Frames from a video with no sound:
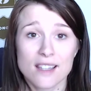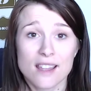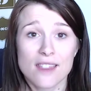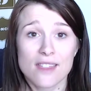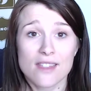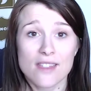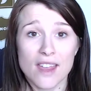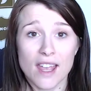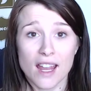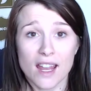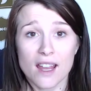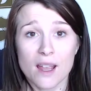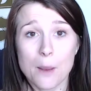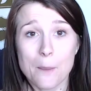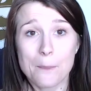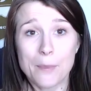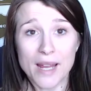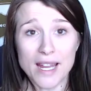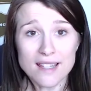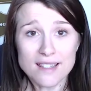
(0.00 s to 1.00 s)
They
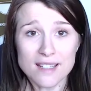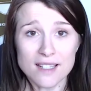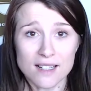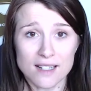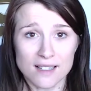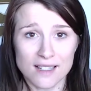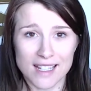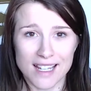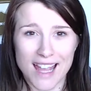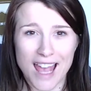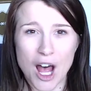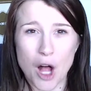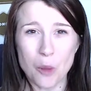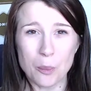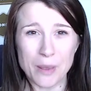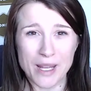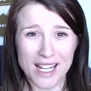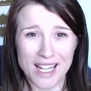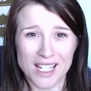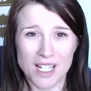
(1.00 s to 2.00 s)
basically
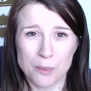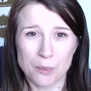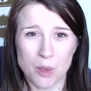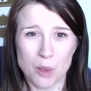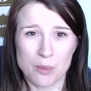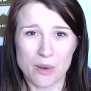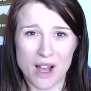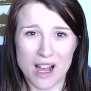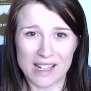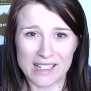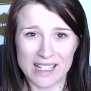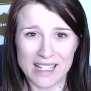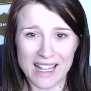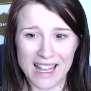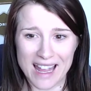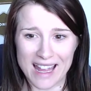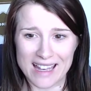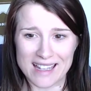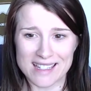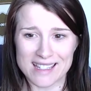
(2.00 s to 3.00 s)
help heat up your body,
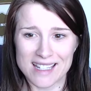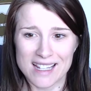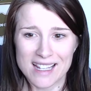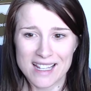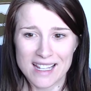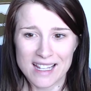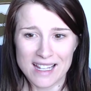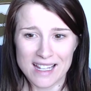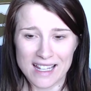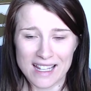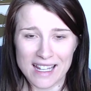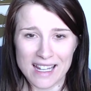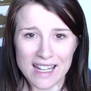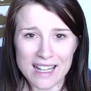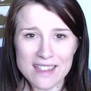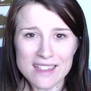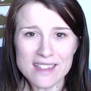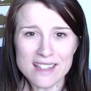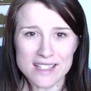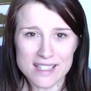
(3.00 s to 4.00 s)
and
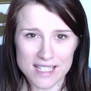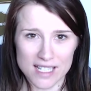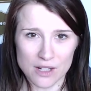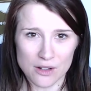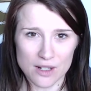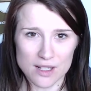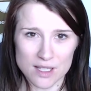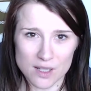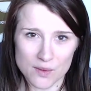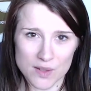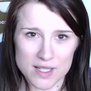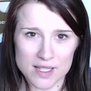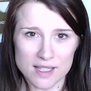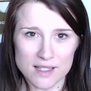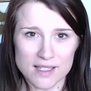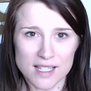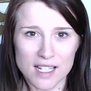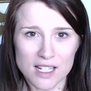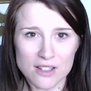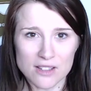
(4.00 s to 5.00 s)
in the series of a sun
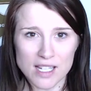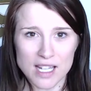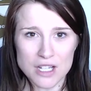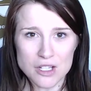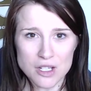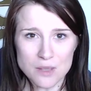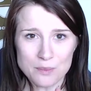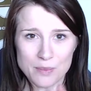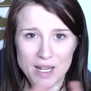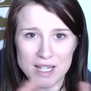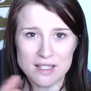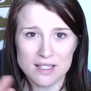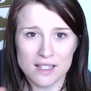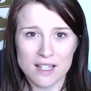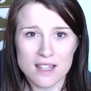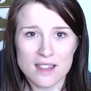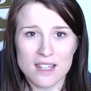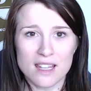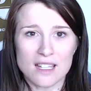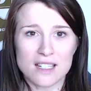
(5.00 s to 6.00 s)
salutation,
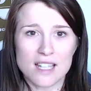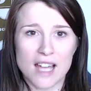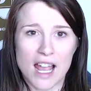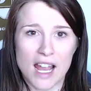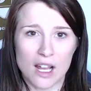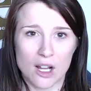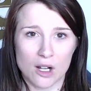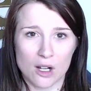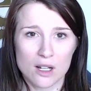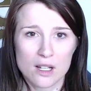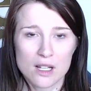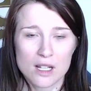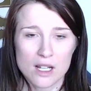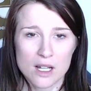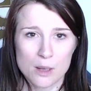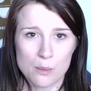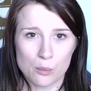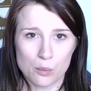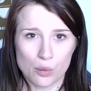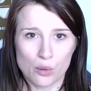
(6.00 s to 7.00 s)
basically the entire
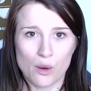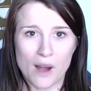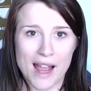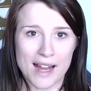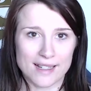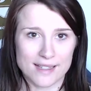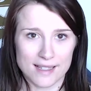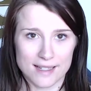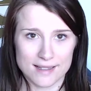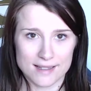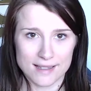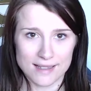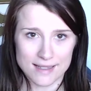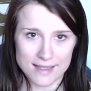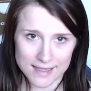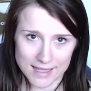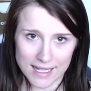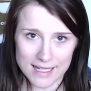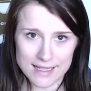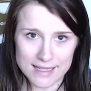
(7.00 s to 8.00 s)
practice
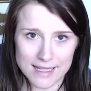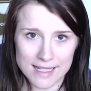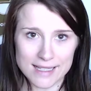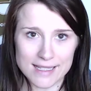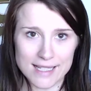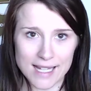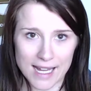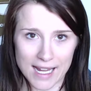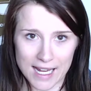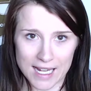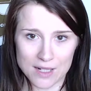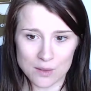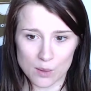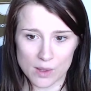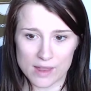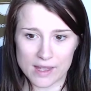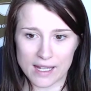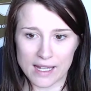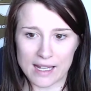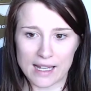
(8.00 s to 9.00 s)
is contained
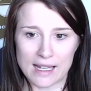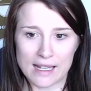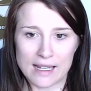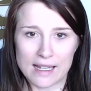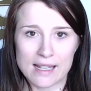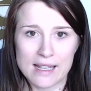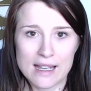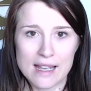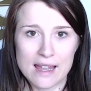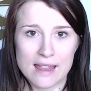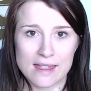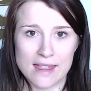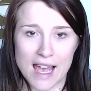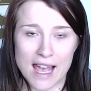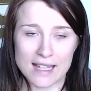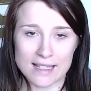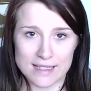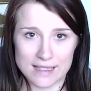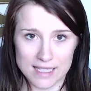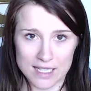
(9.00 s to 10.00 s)
within
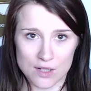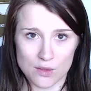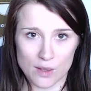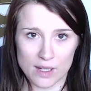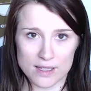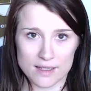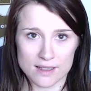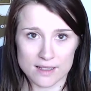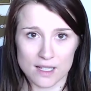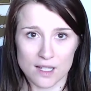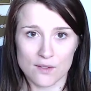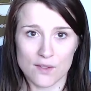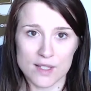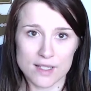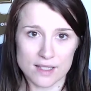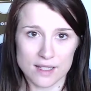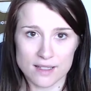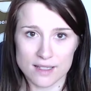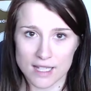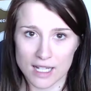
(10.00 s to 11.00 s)
that sequence of a
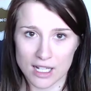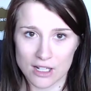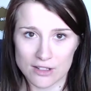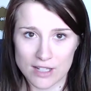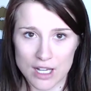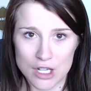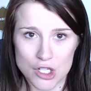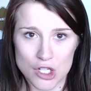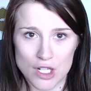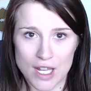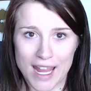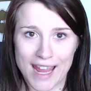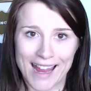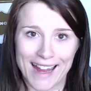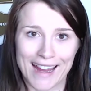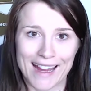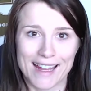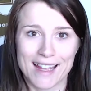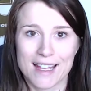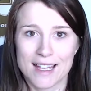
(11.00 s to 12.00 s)
sun salutation
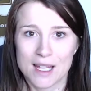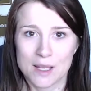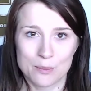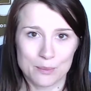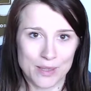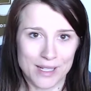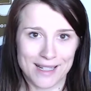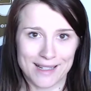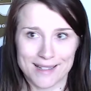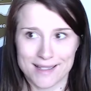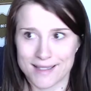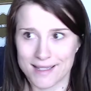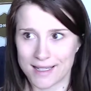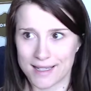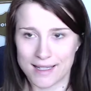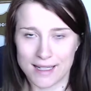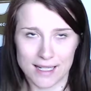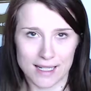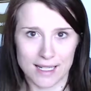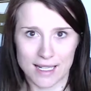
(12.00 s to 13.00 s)
A, B, C,
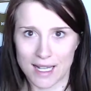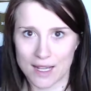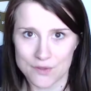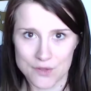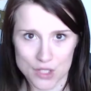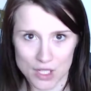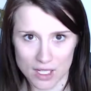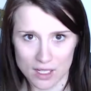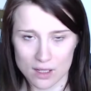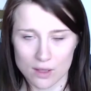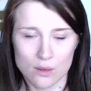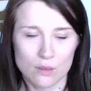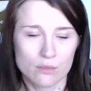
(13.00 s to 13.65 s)
D, E, F, G.